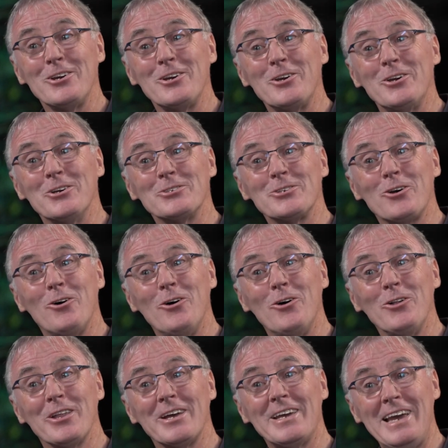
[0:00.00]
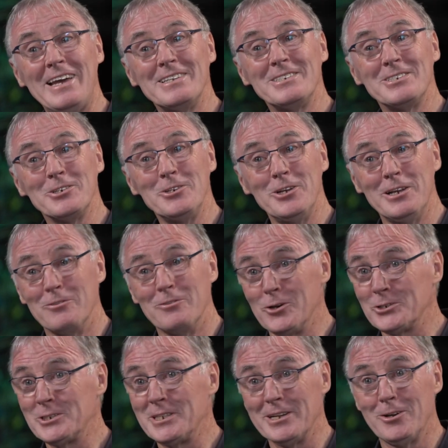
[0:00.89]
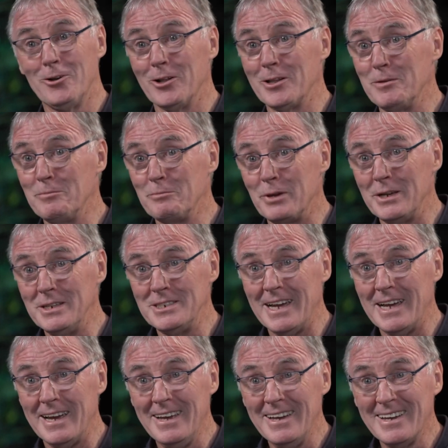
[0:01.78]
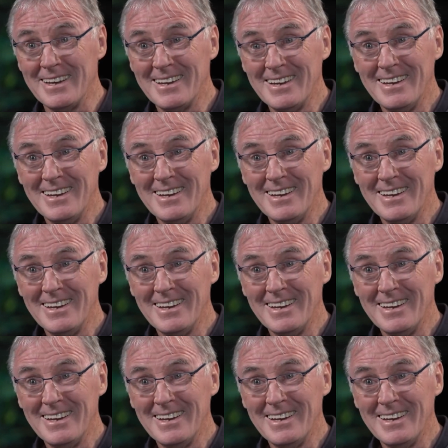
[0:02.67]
because all the kids at university called him PJ,